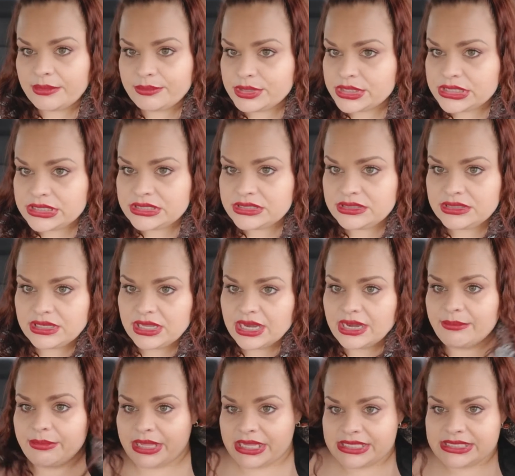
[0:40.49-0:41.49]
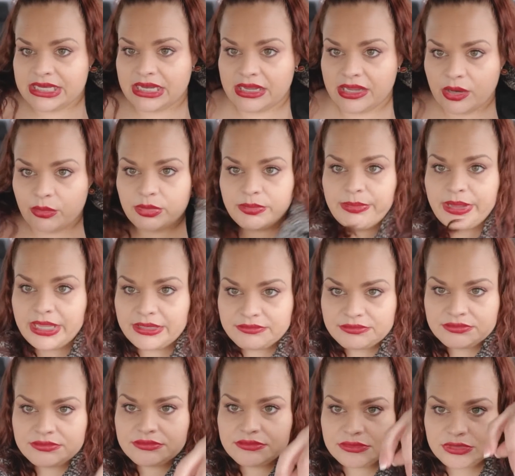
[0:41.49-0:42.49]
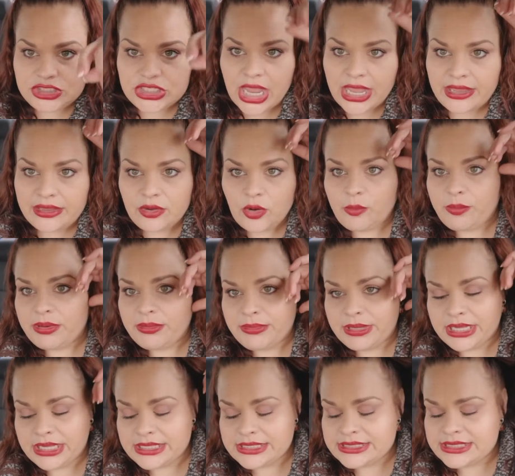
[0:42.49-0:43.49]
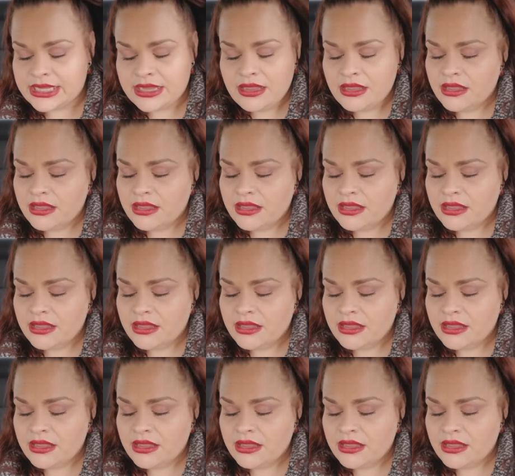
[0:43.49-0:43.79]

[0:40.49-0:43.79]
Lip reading: I'm like sitting here with my jacket open because